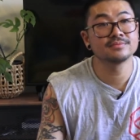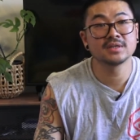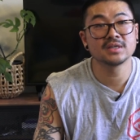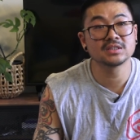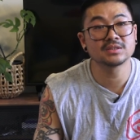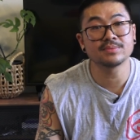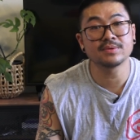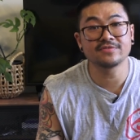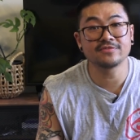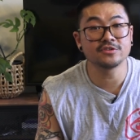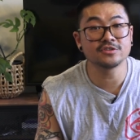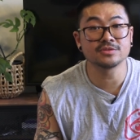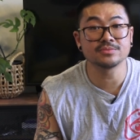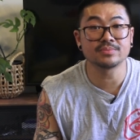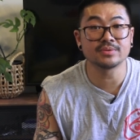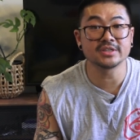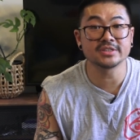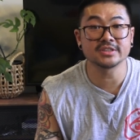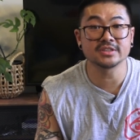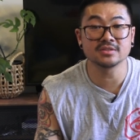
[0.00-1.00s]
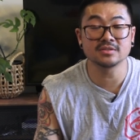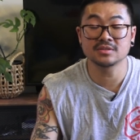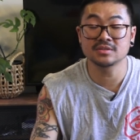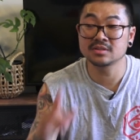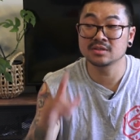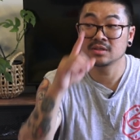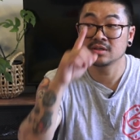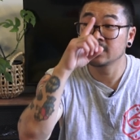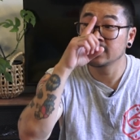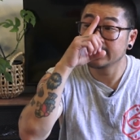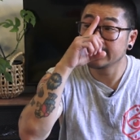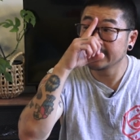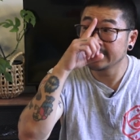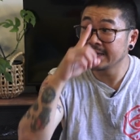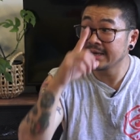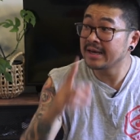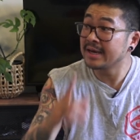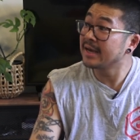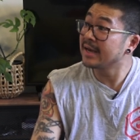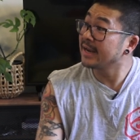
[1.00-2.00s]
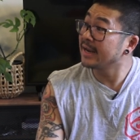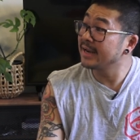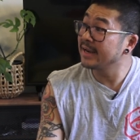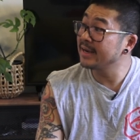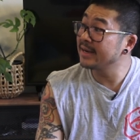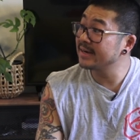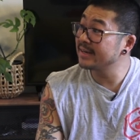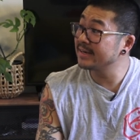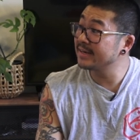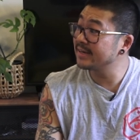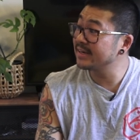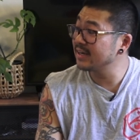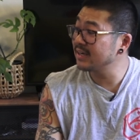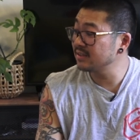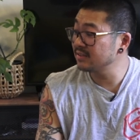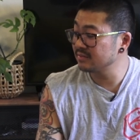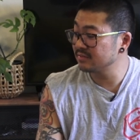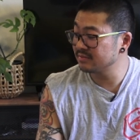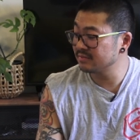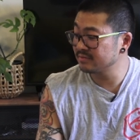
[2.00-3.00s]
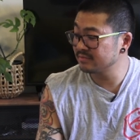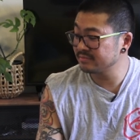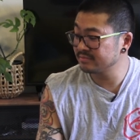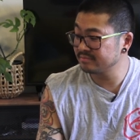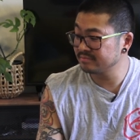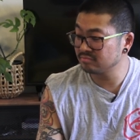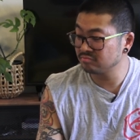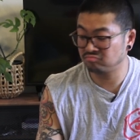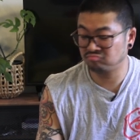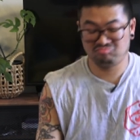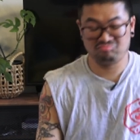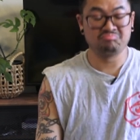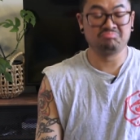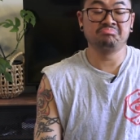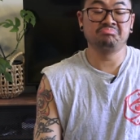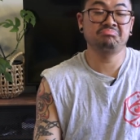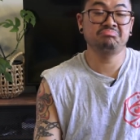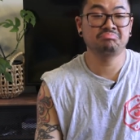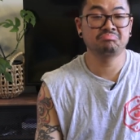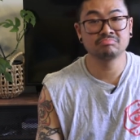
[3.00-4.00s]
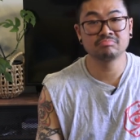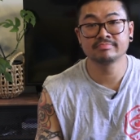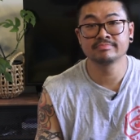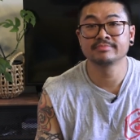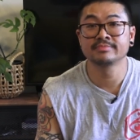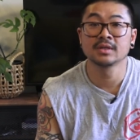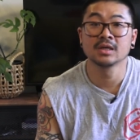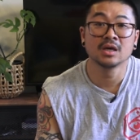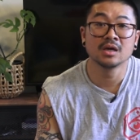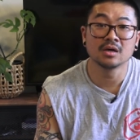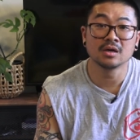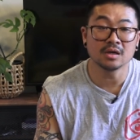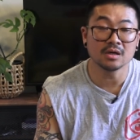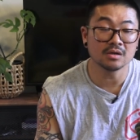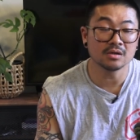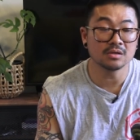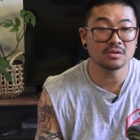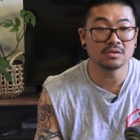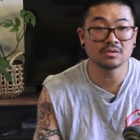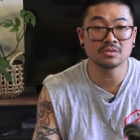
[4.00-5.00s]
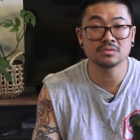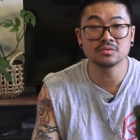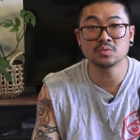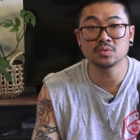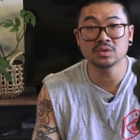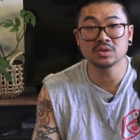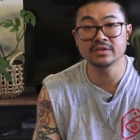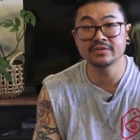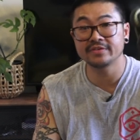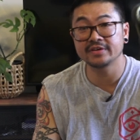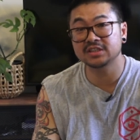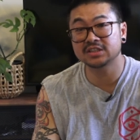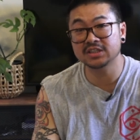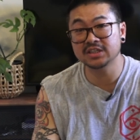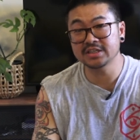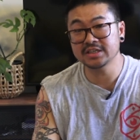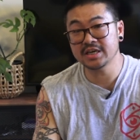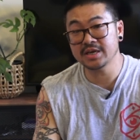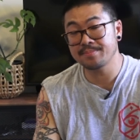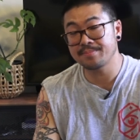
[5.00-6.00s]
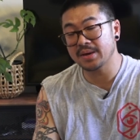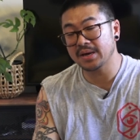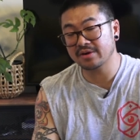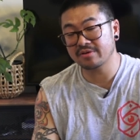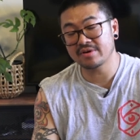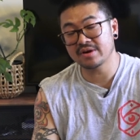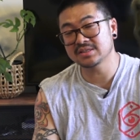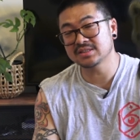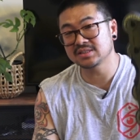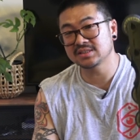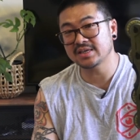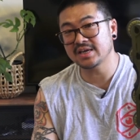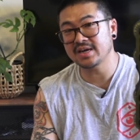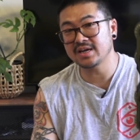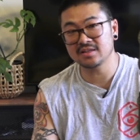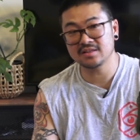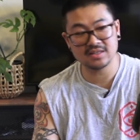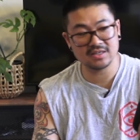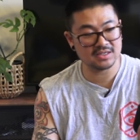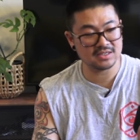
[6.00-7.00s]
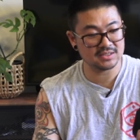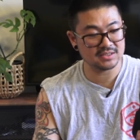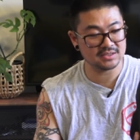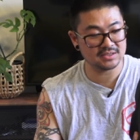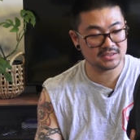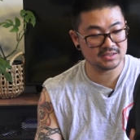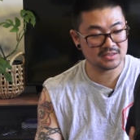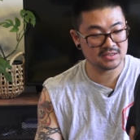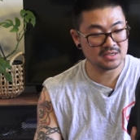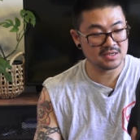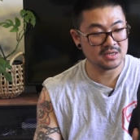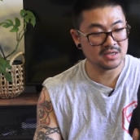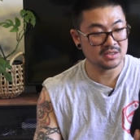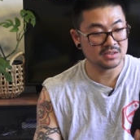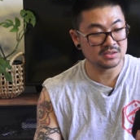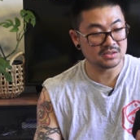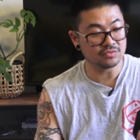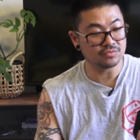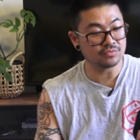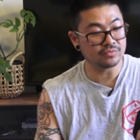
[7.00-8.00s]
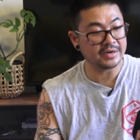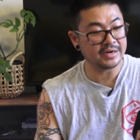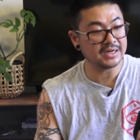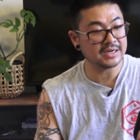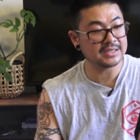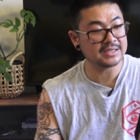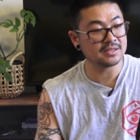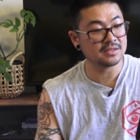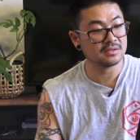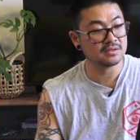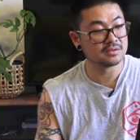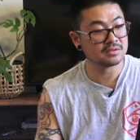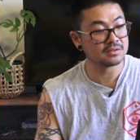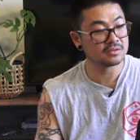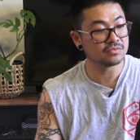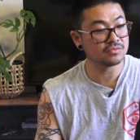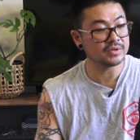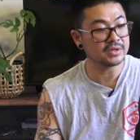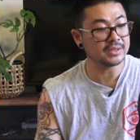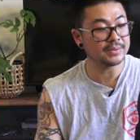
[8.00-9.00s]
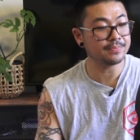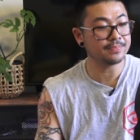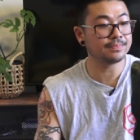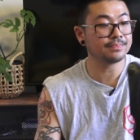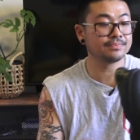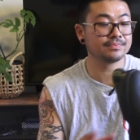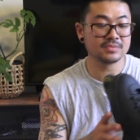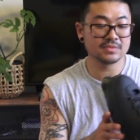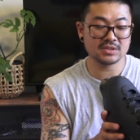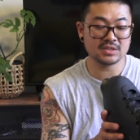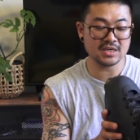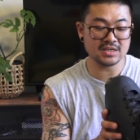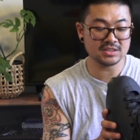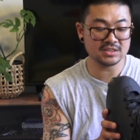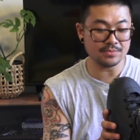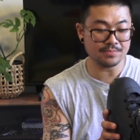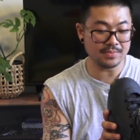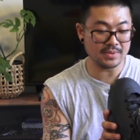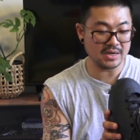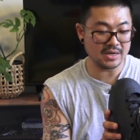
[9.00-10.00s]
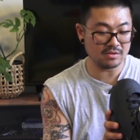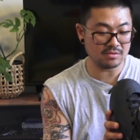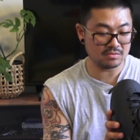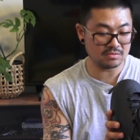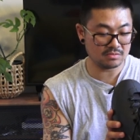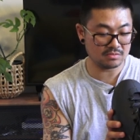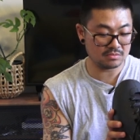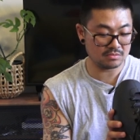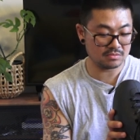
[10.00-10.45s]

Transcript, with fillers: That's my first impressions. And, uh, hmm? I will eventually get back around to skating these to really, really test them out.